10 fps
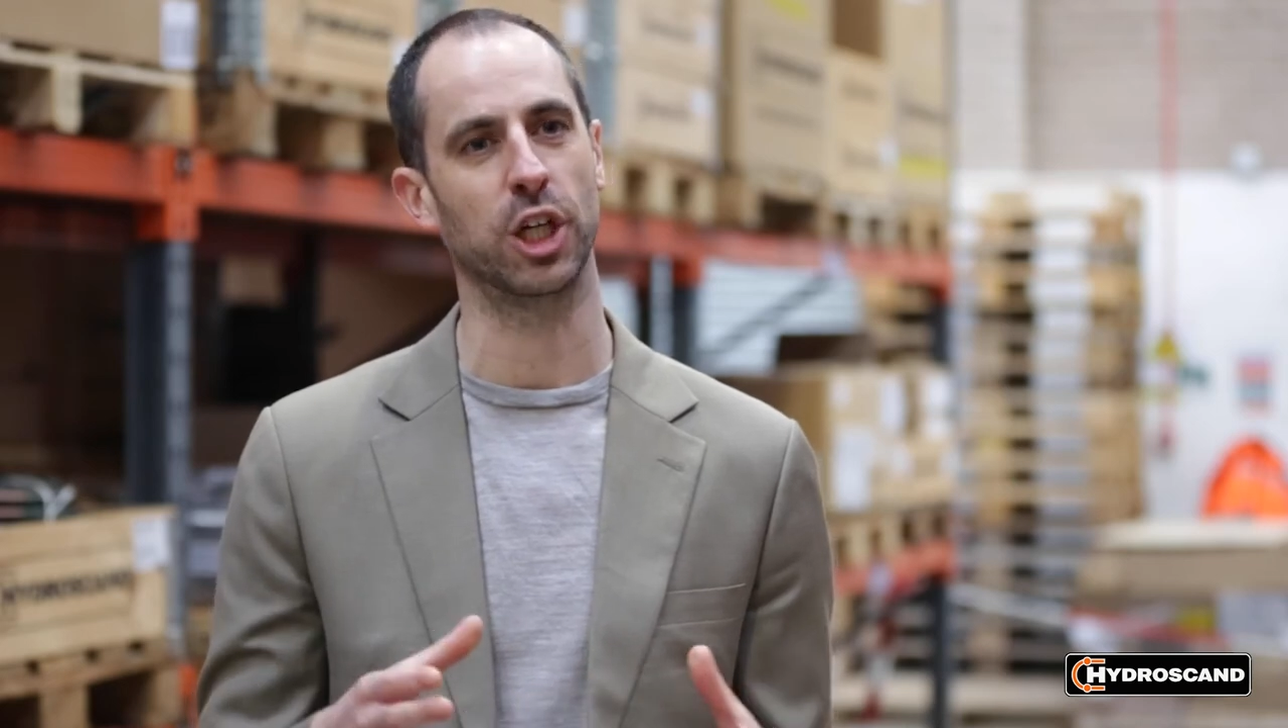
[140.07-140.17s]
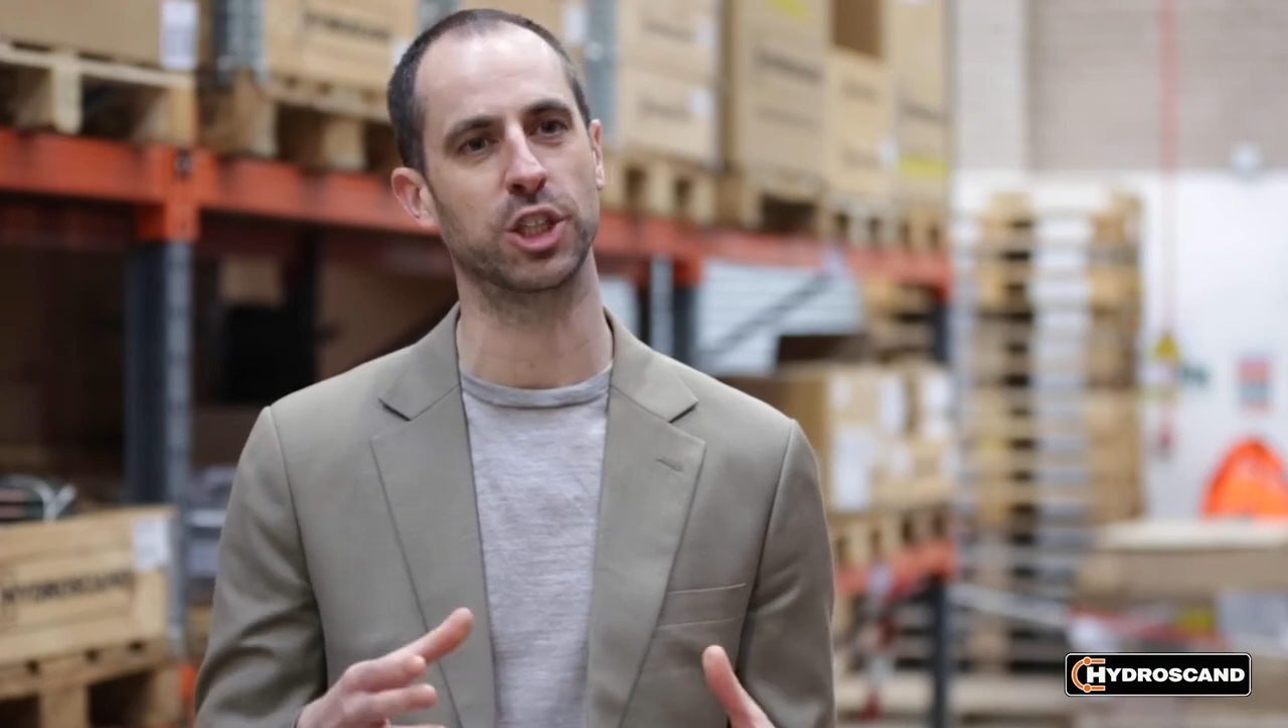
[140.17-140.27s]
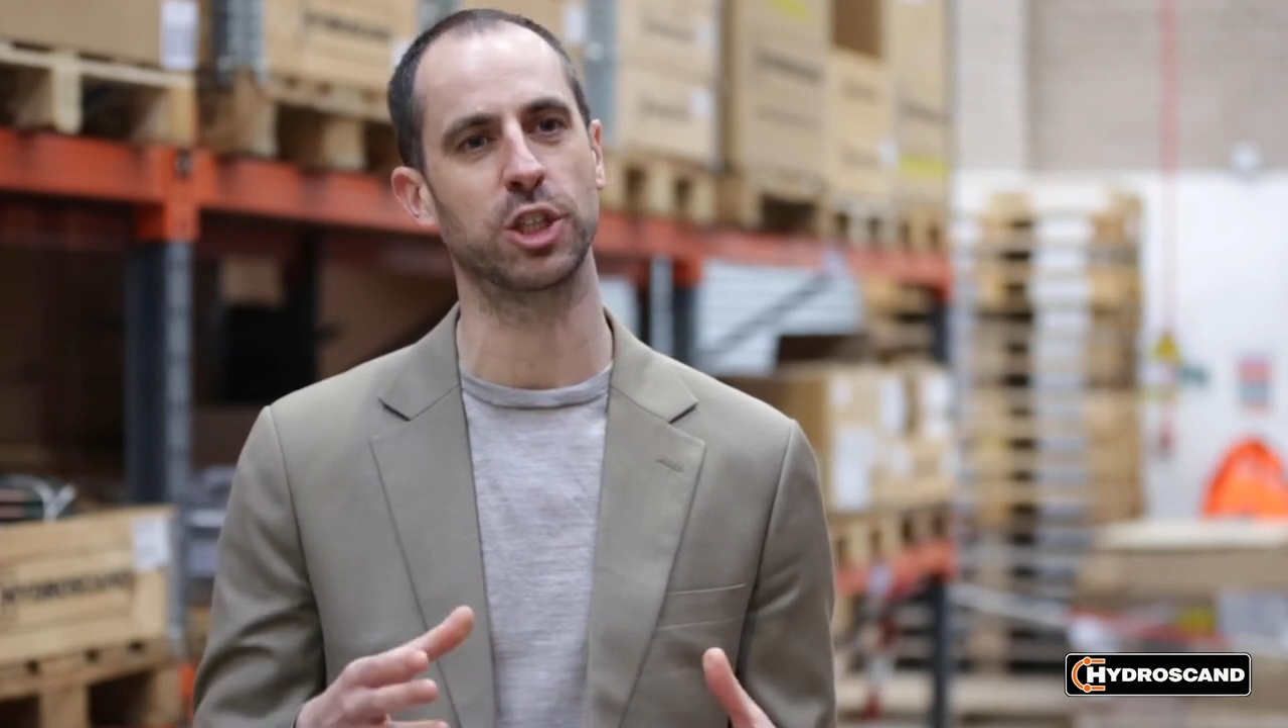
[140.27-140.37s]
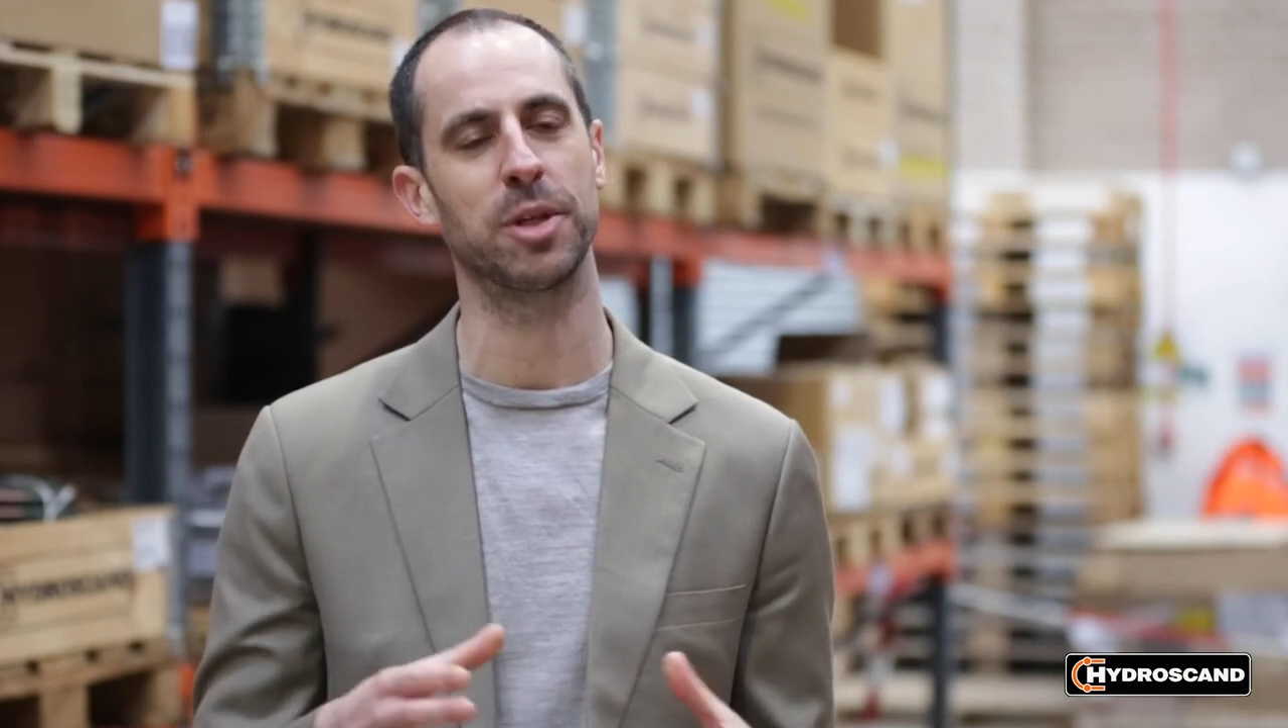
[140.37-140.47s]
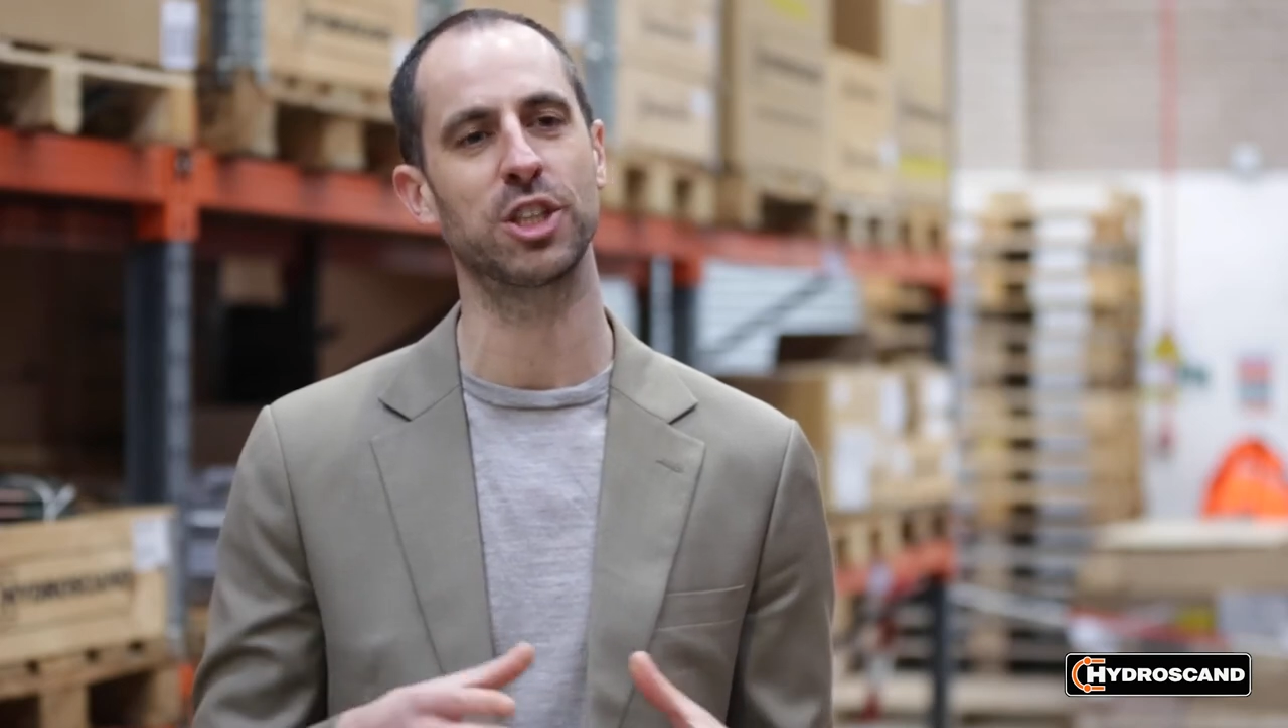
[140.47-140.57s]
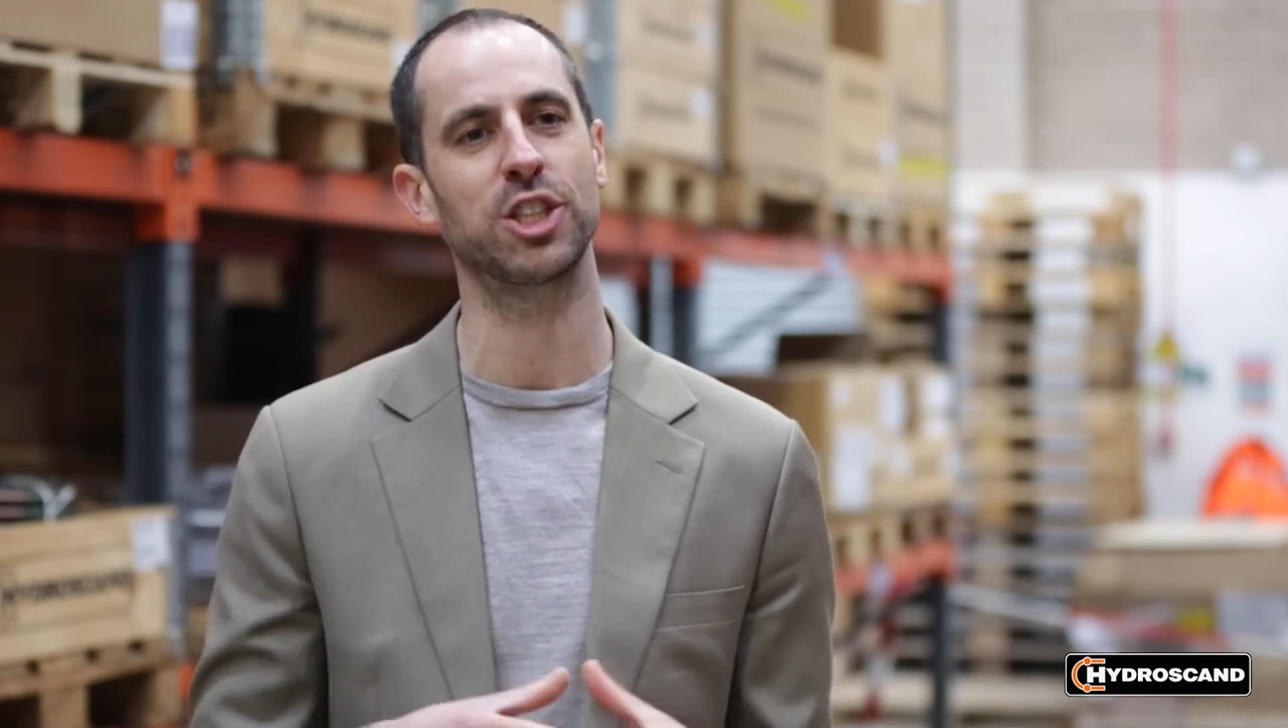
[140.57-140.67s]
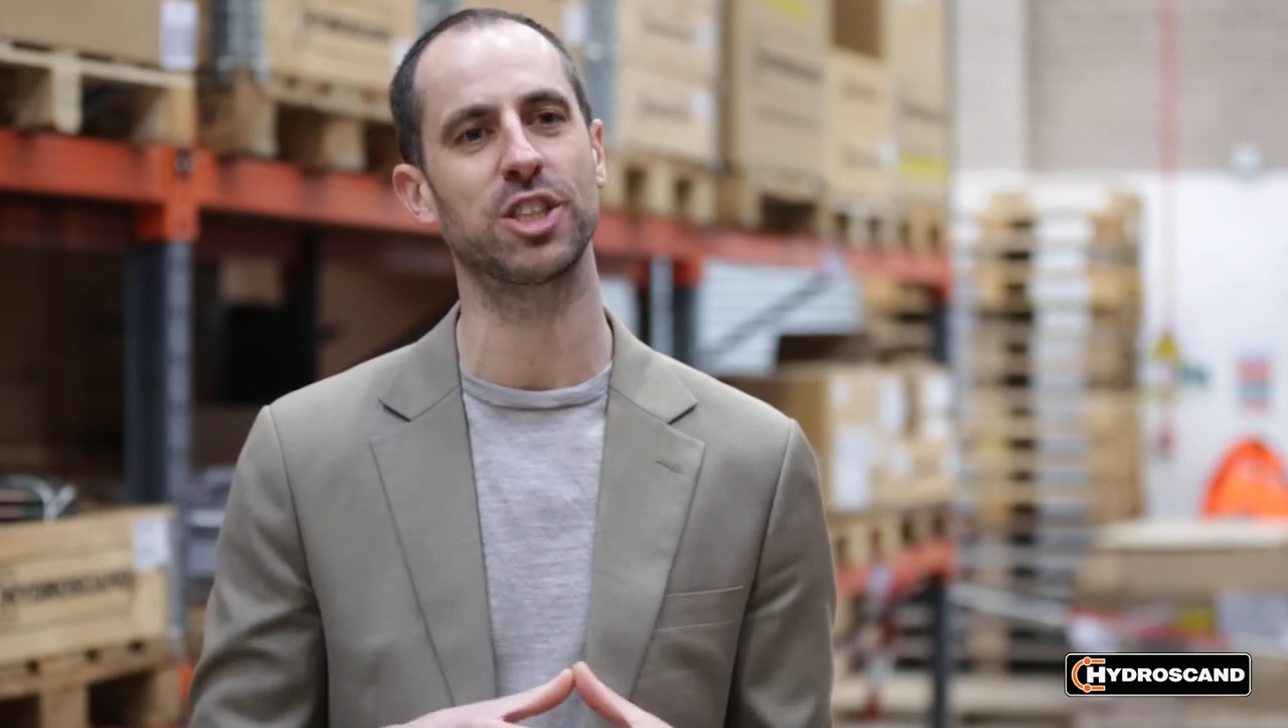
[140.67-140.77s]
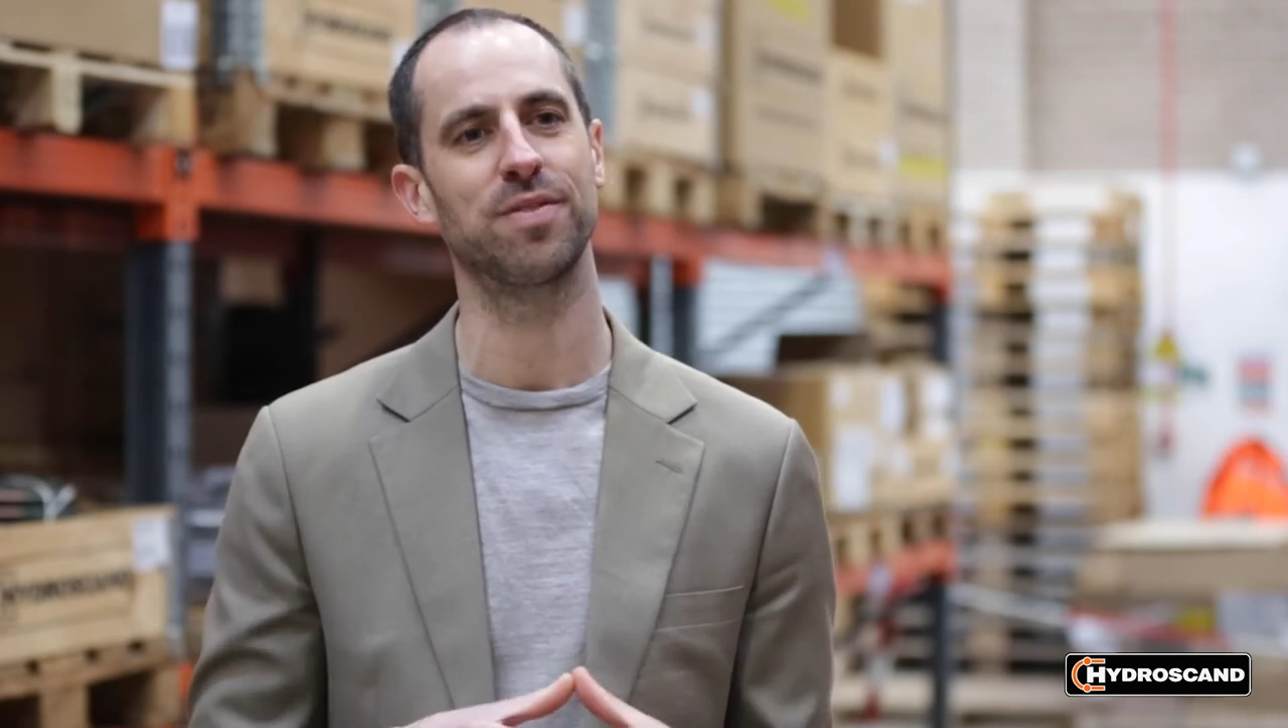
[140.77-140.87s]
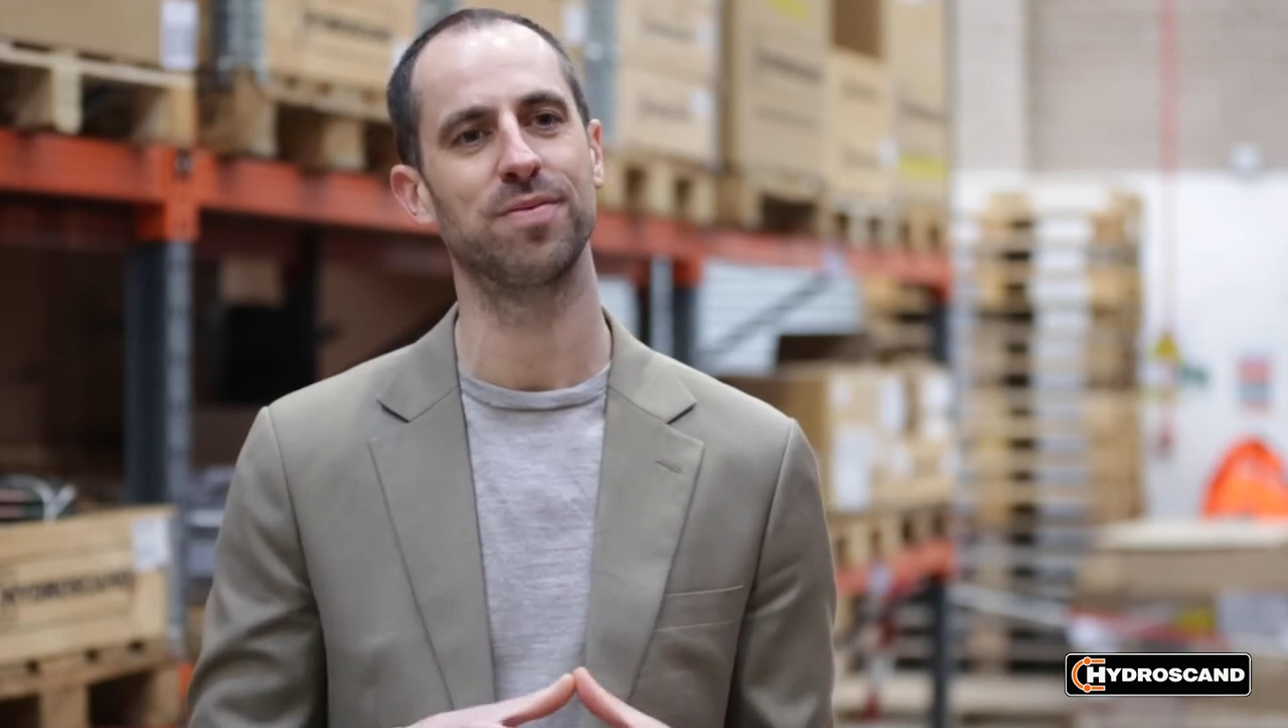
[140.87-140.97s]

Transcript: customers.